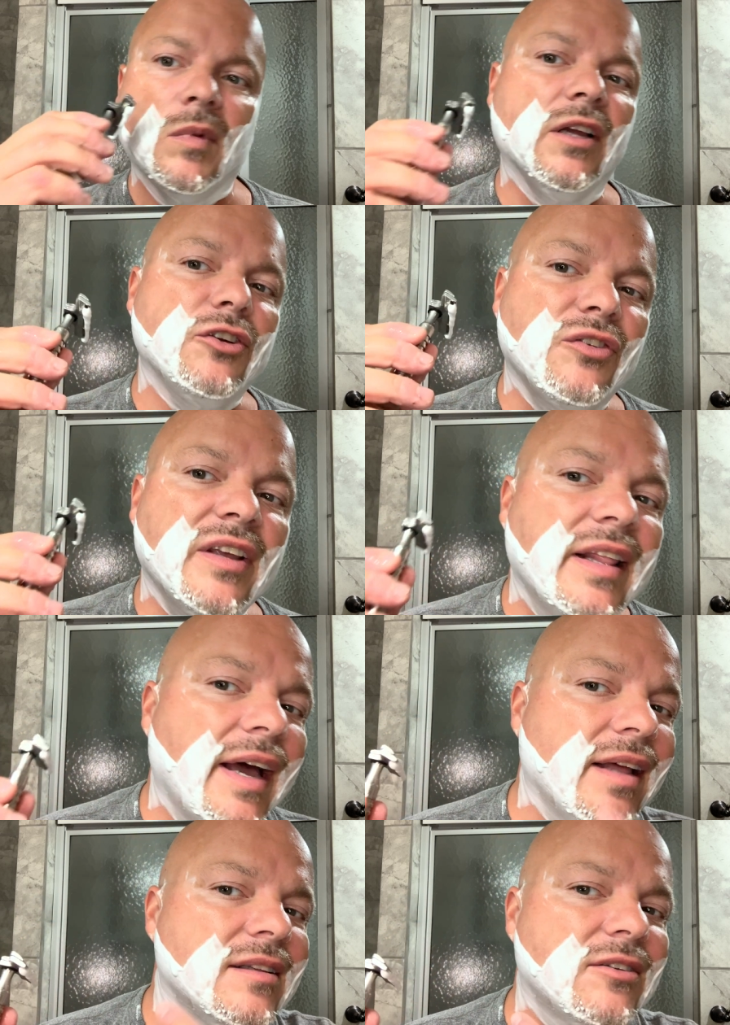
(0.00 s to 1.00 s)
As you see
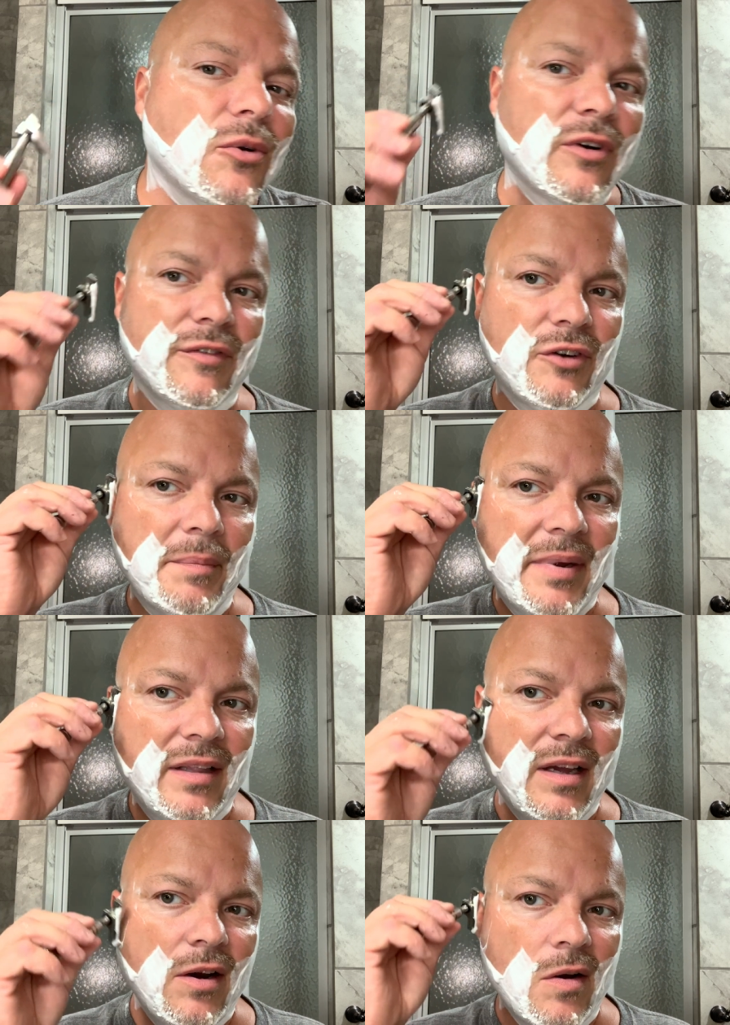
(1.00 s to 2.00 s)
that sort of dripping
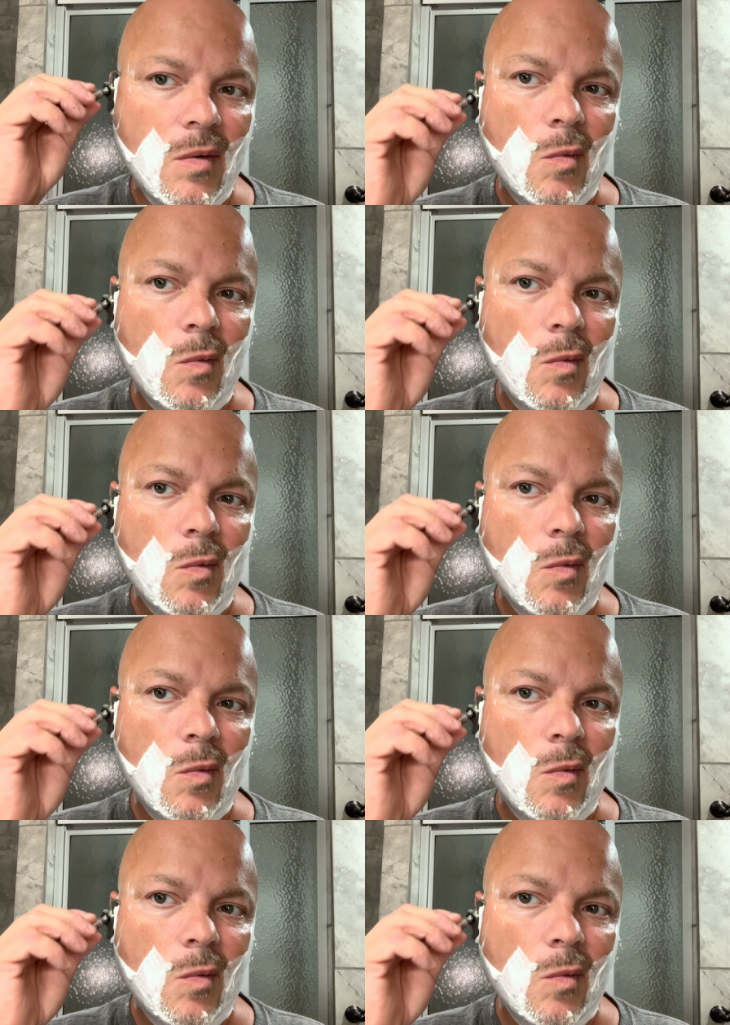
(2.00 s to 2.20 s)
there,